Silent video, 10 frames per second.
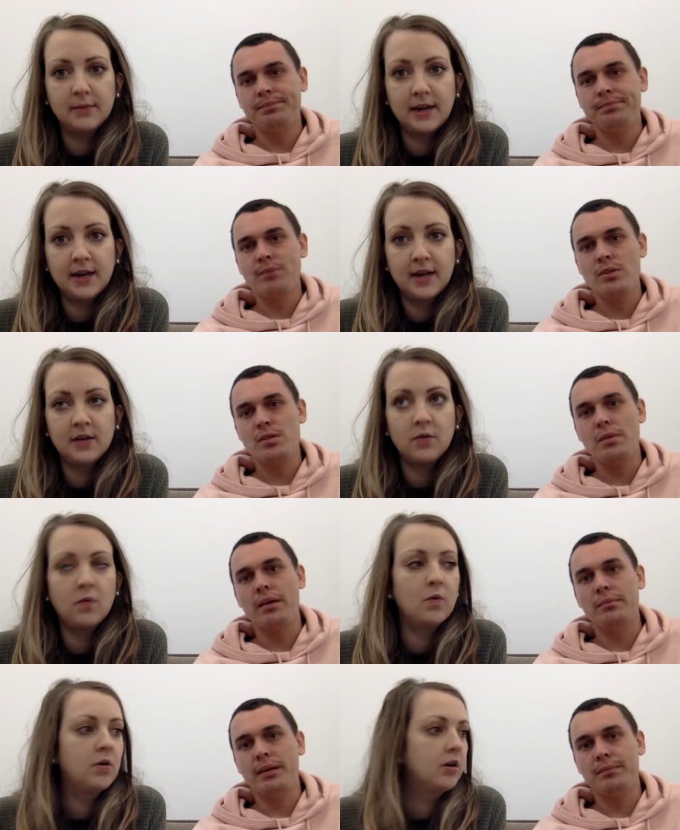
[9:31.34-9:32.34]
Speaker 1: Man.
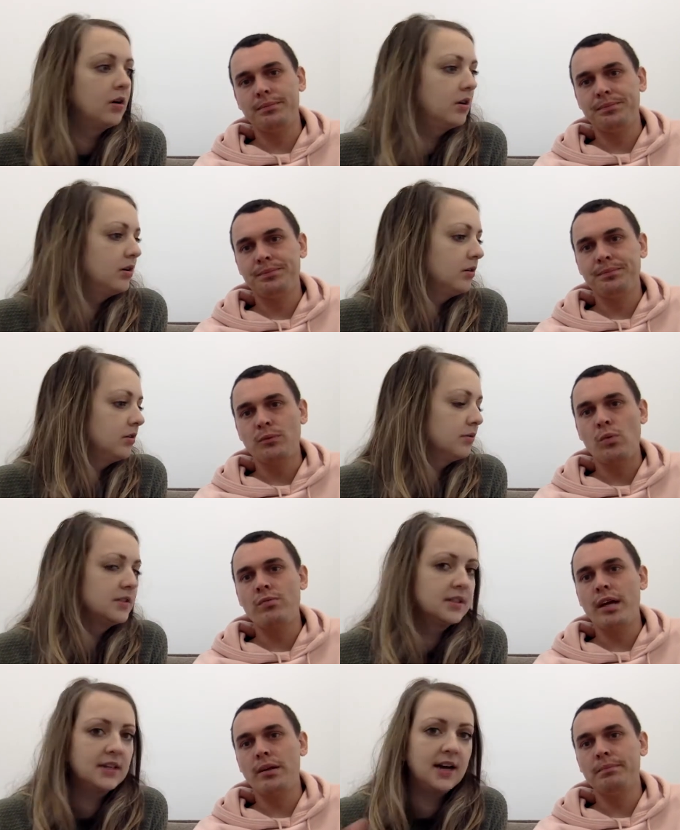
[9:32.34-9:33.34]
Or, or what's
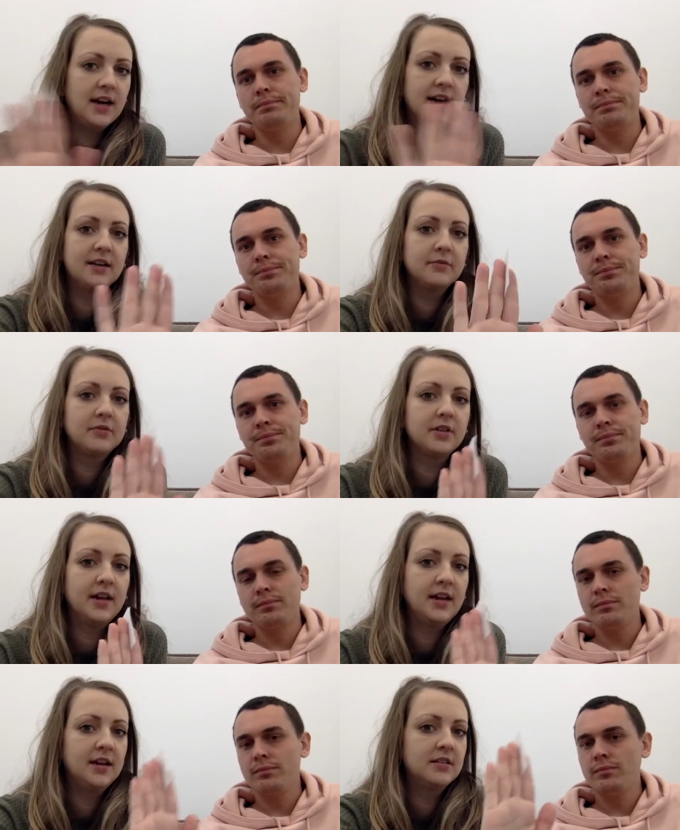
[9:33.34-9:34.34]
the guy
Speaker 2: with the
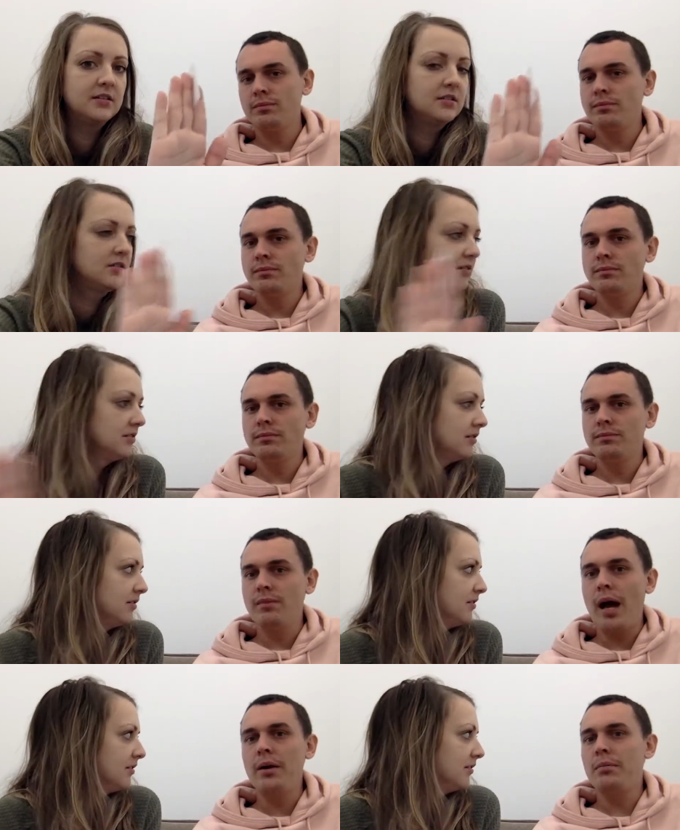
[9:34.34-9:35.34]
hand?
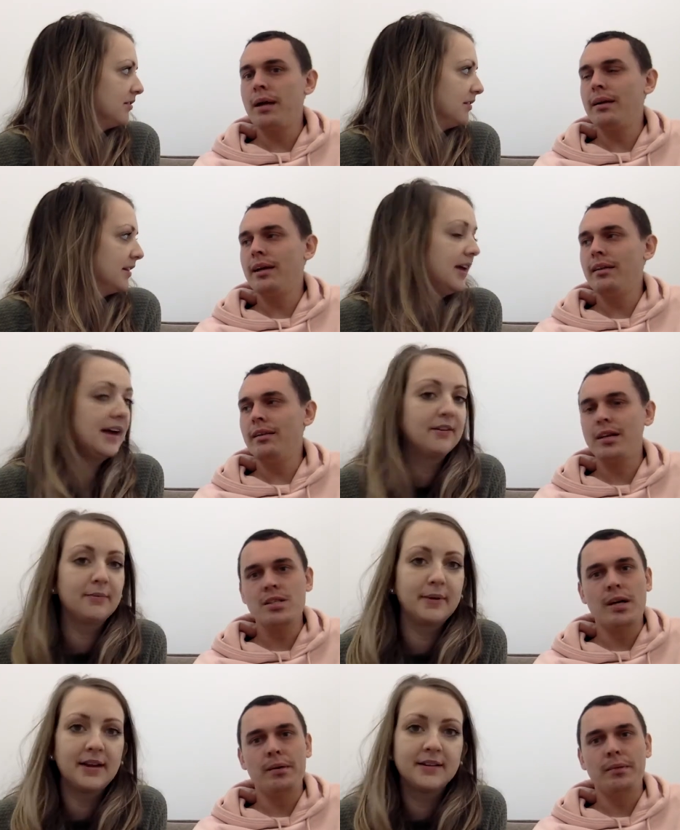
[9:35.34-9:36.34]
Speaker 1: Iron Man. Keely Iron
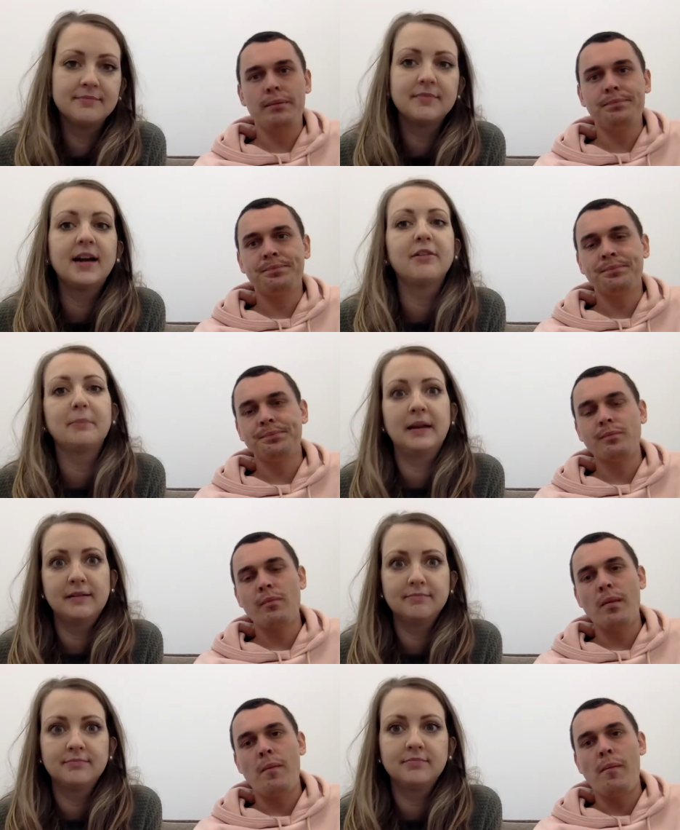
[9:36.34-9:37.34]
Man, Iron Man.
Speaker 2: Iron
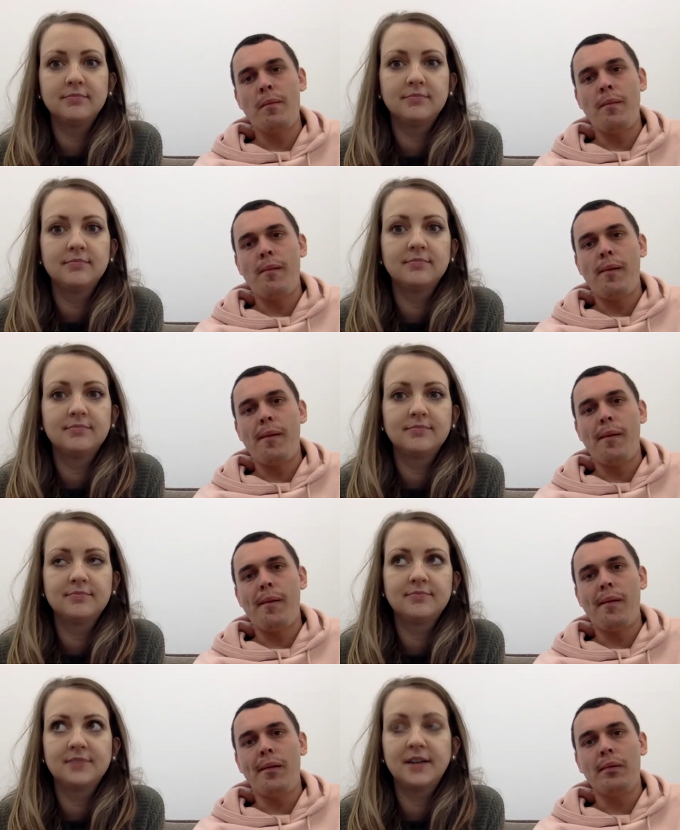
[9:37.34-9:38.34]
Man.
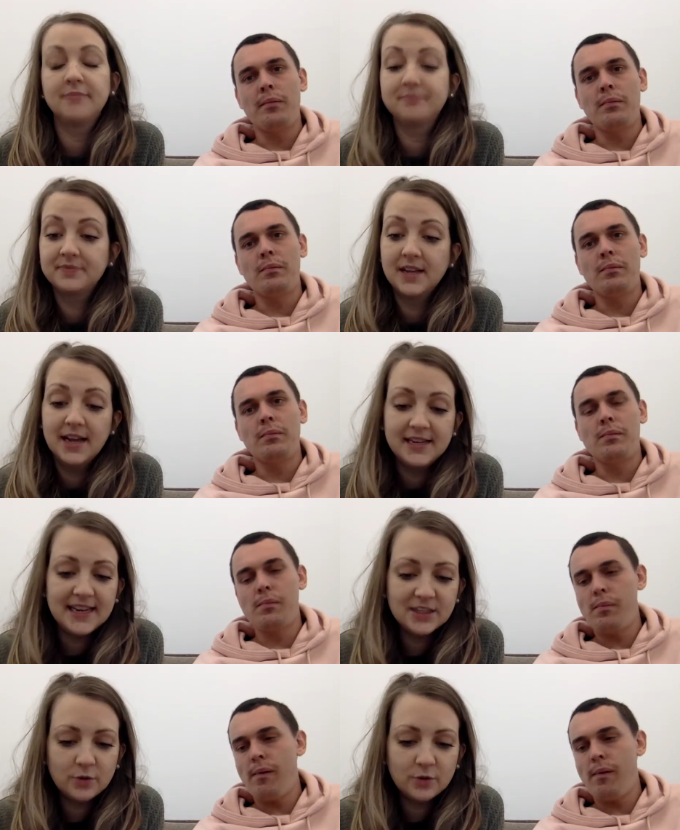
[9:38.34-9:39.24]
Yeah. Next